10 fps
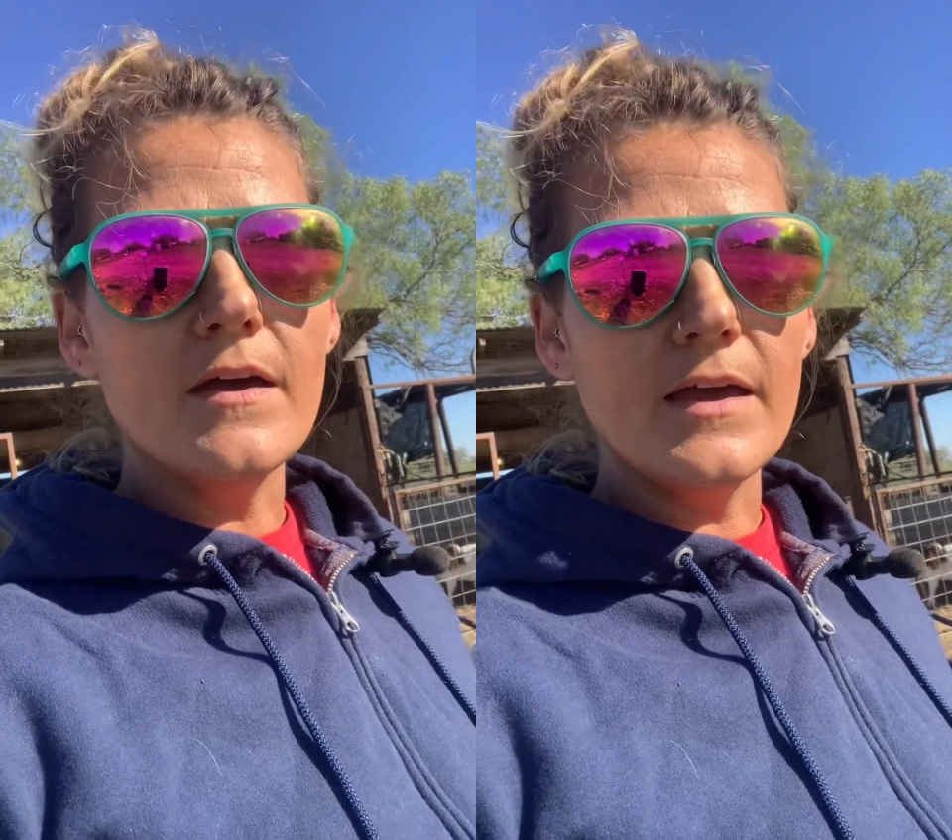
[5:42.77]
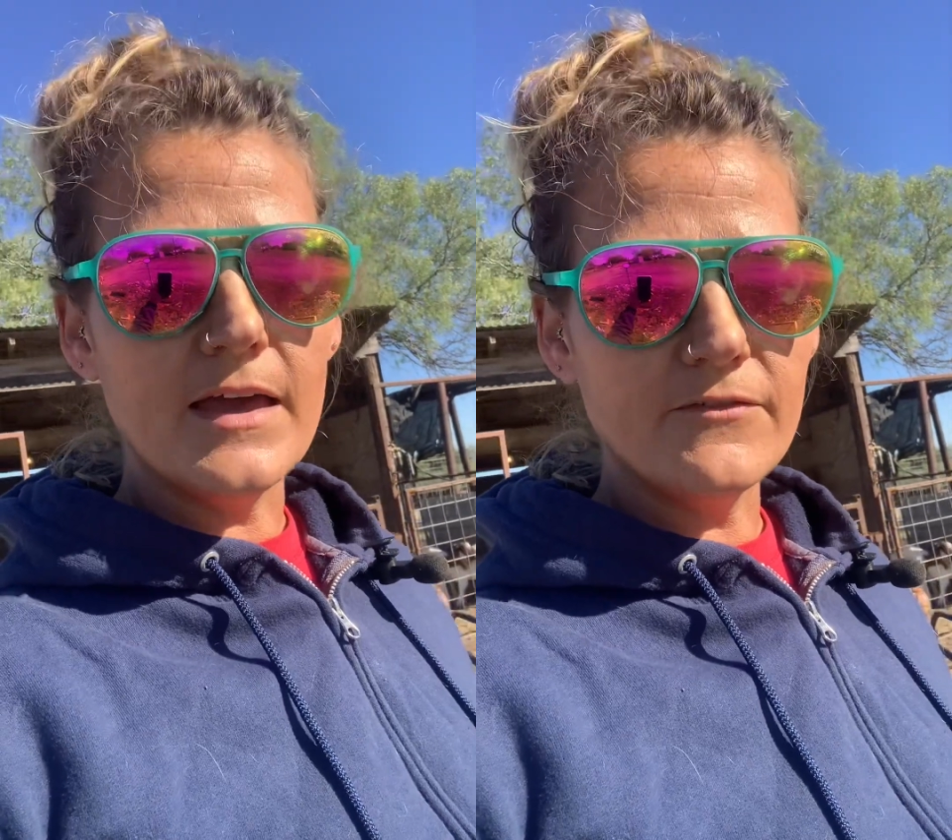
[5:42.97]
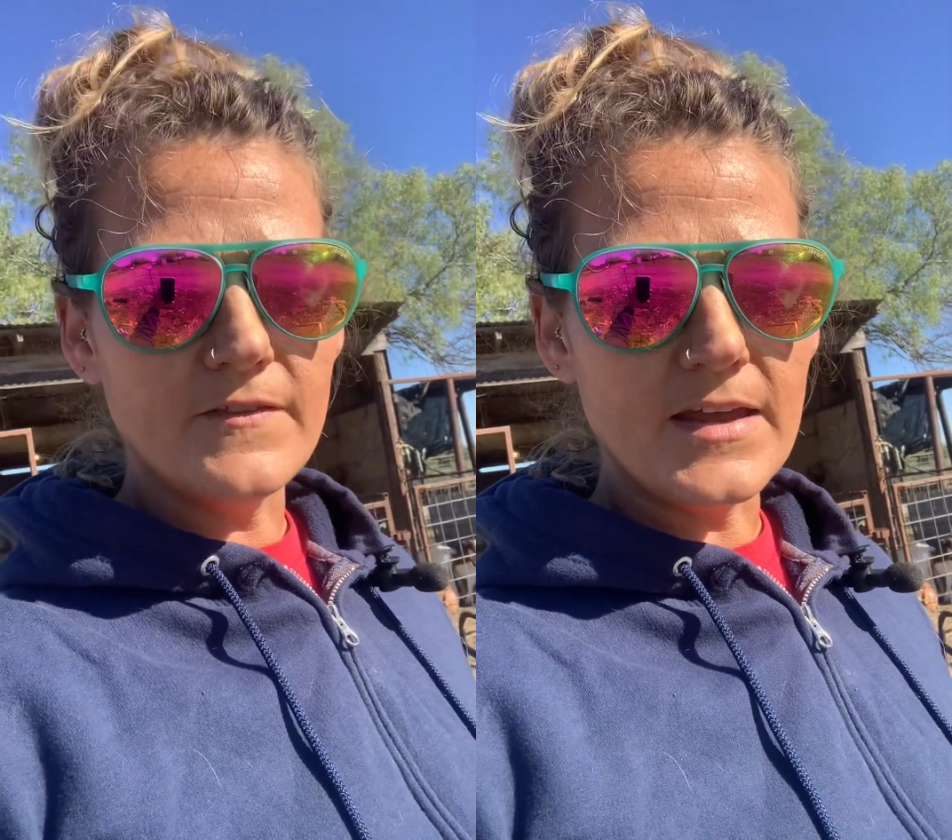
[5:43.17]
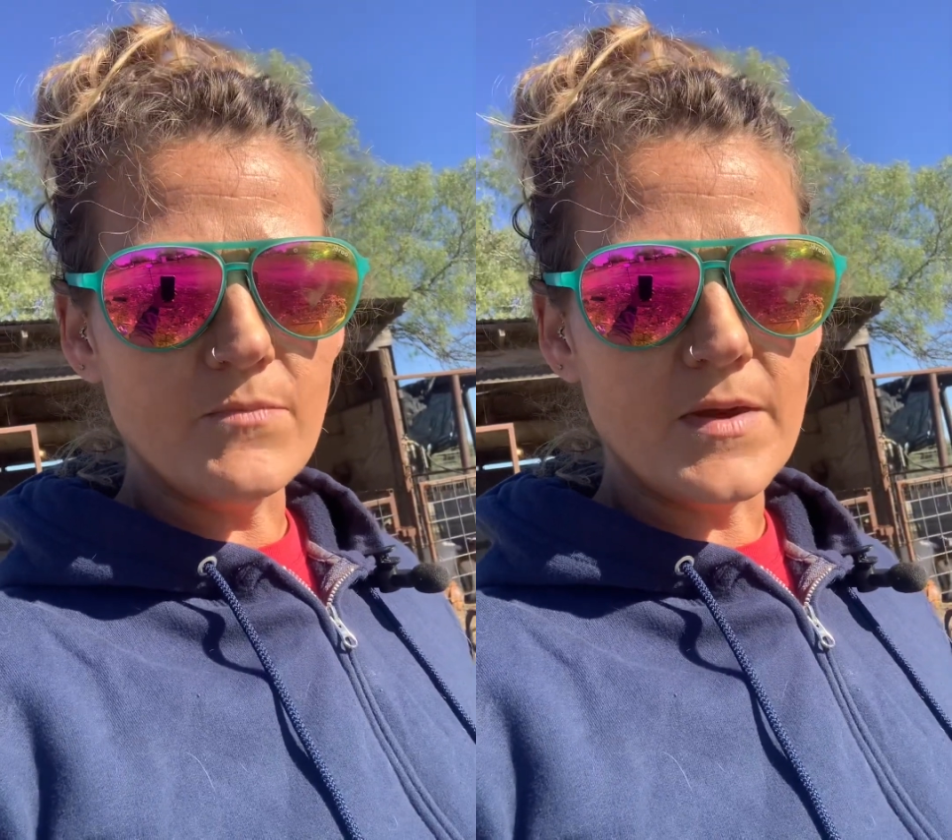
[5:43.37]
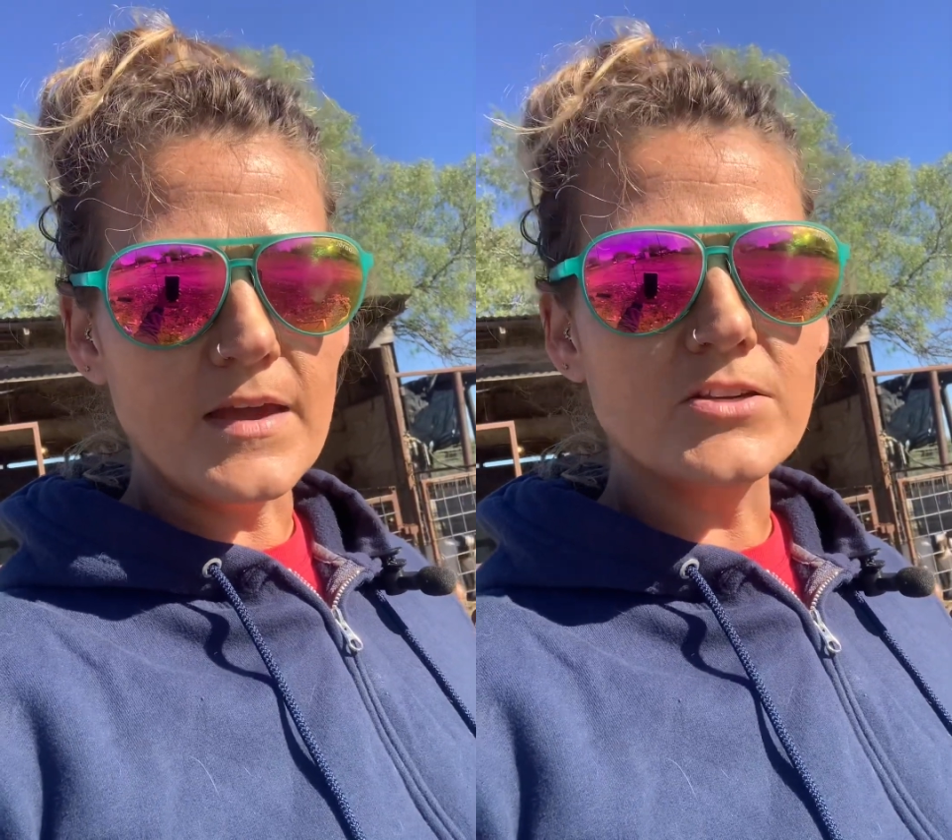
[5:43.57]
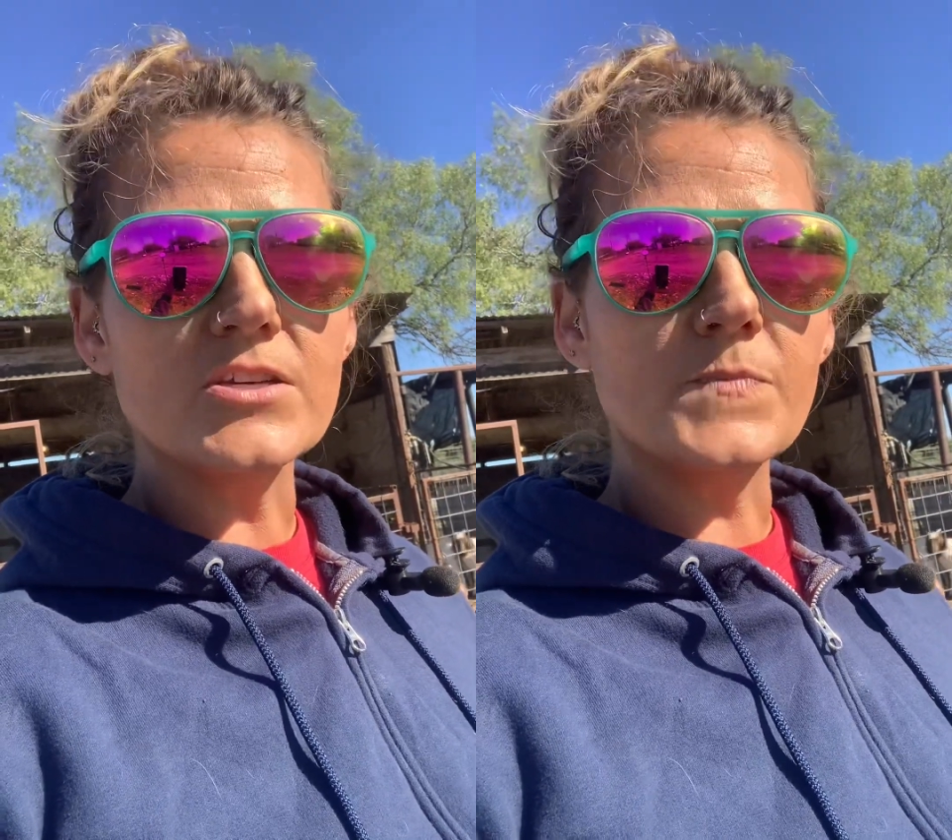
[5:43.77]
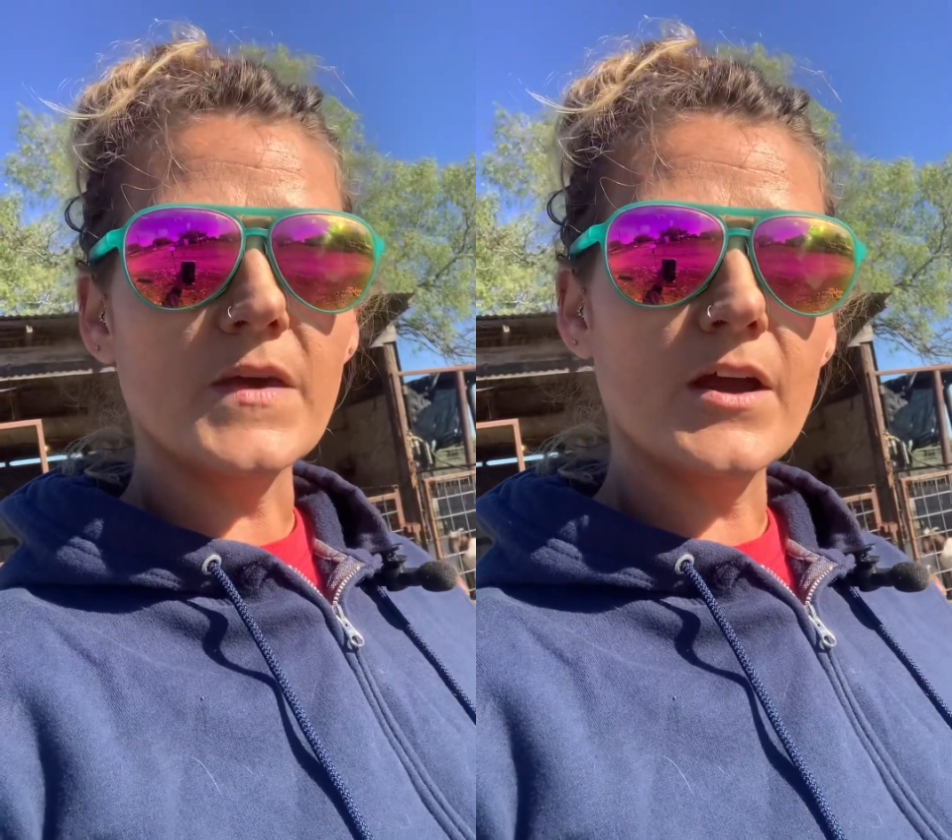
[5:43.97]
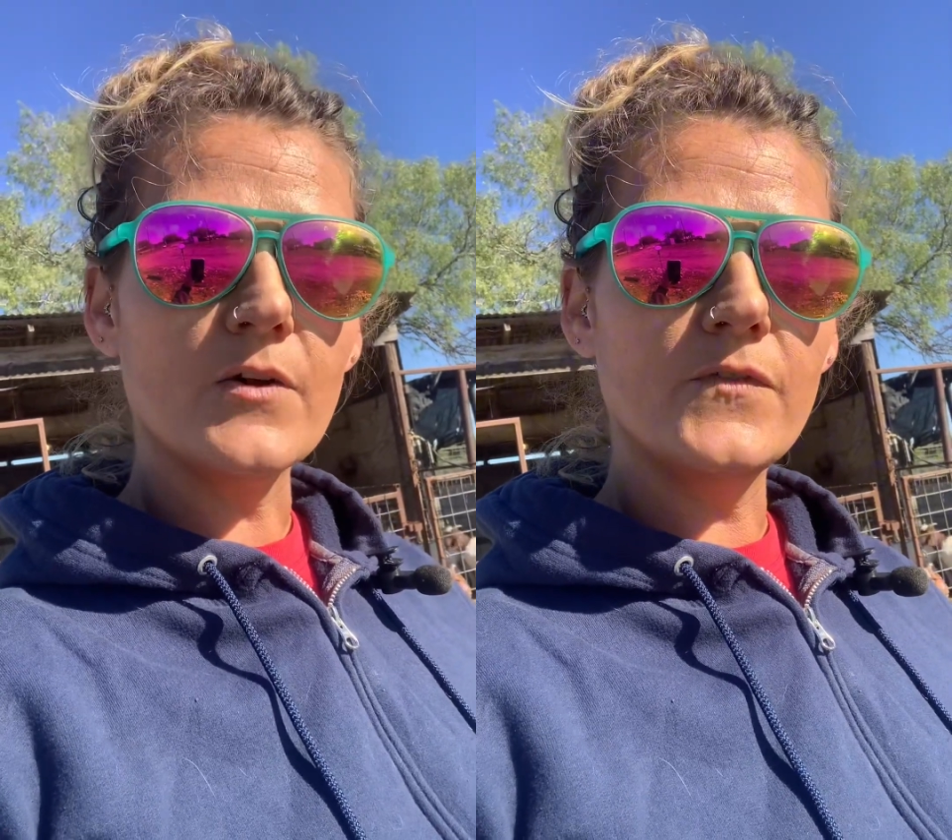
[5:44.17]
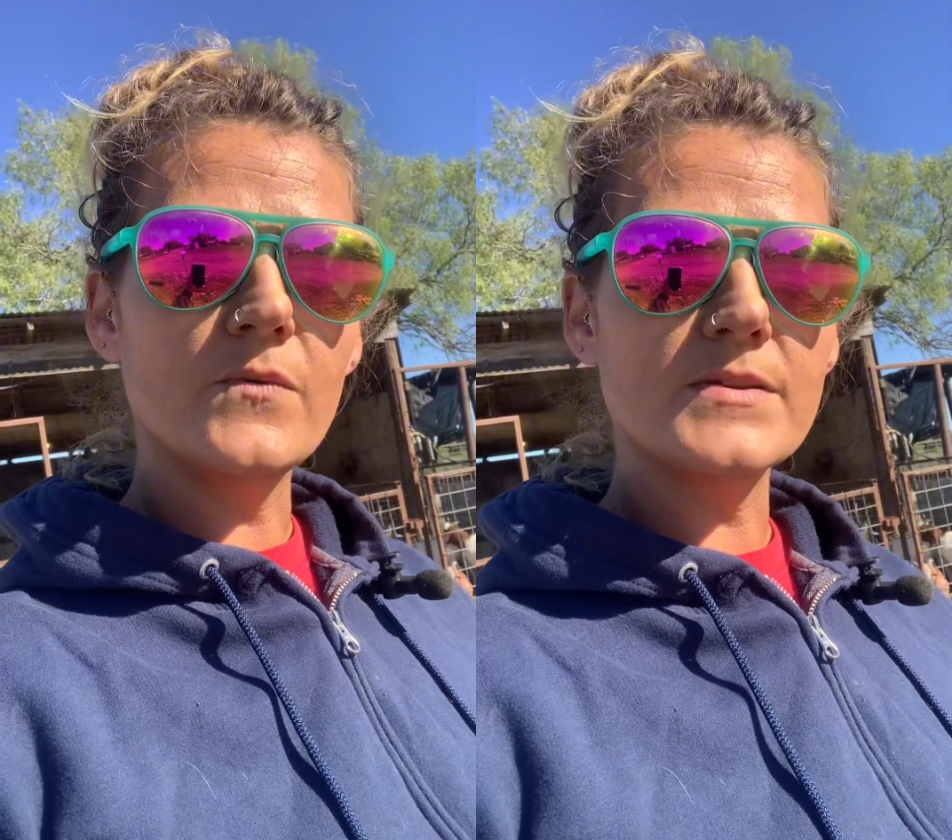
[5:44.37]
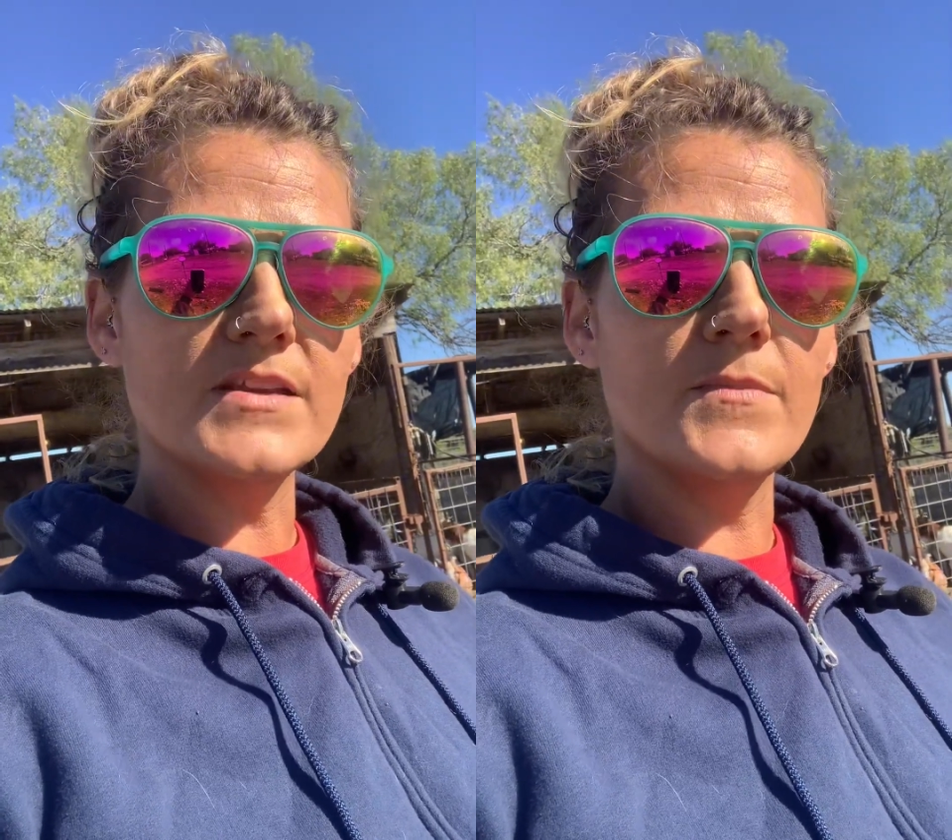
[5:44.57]
If need be, just be careful
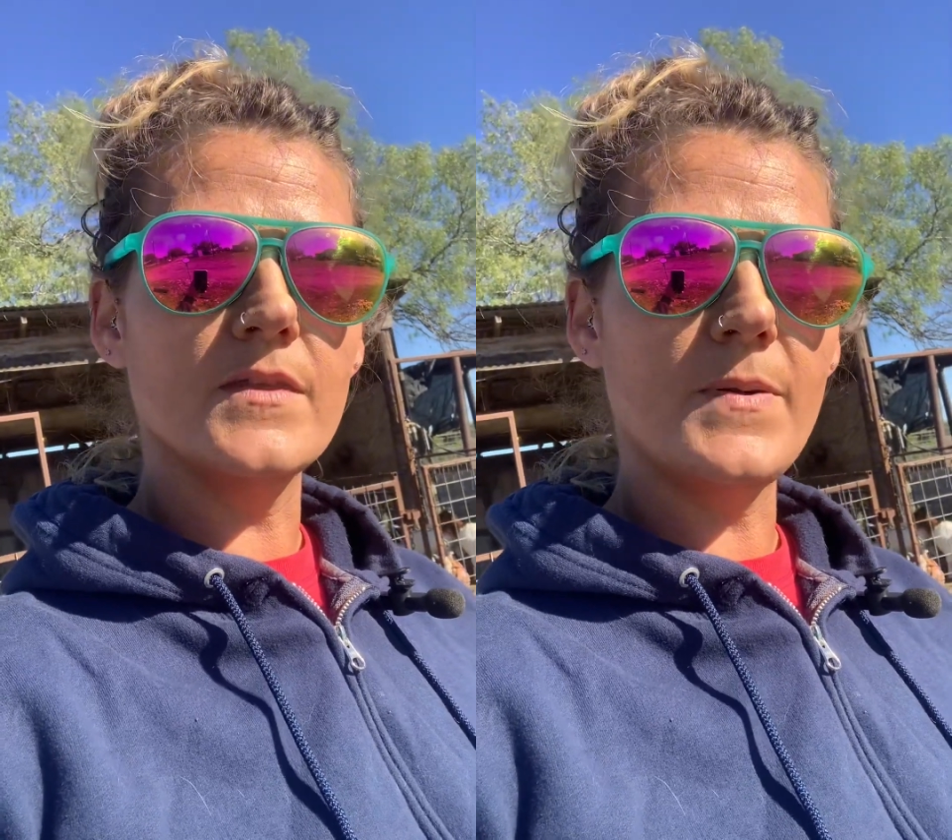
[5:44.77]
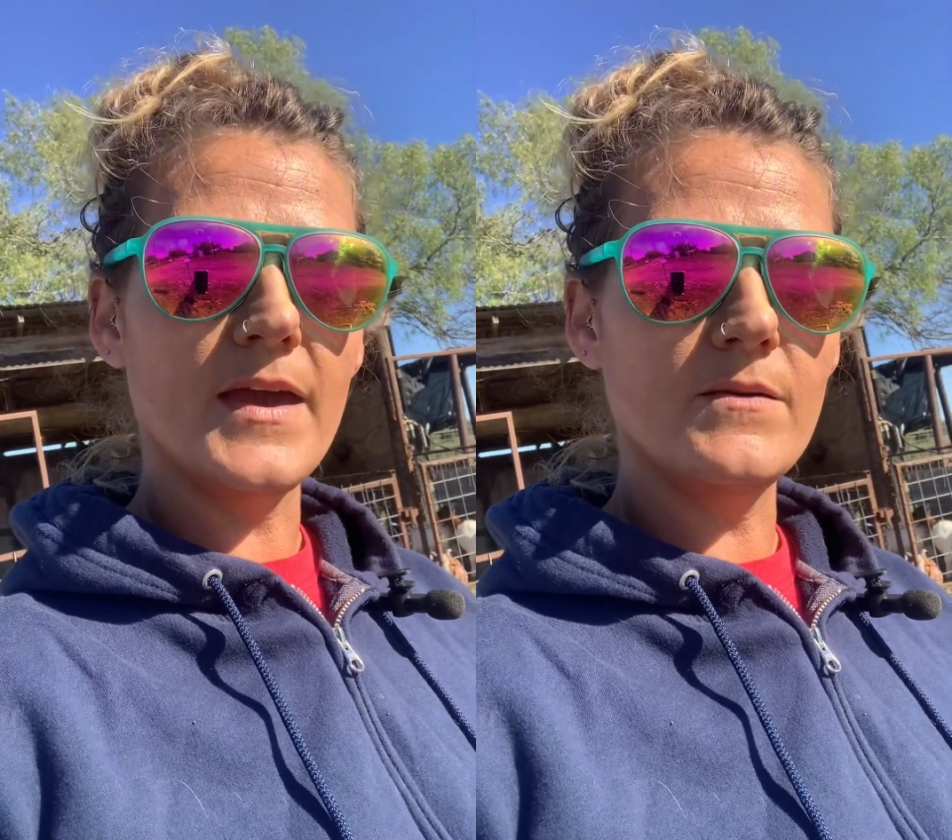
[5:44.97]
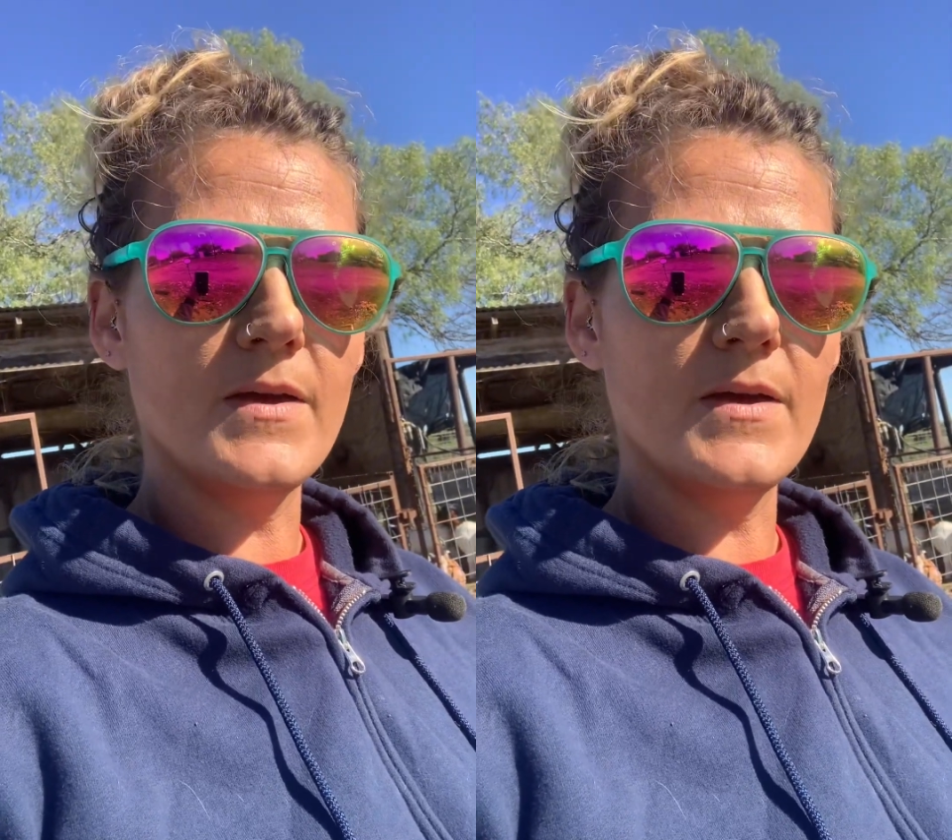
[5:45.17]
with some of the pain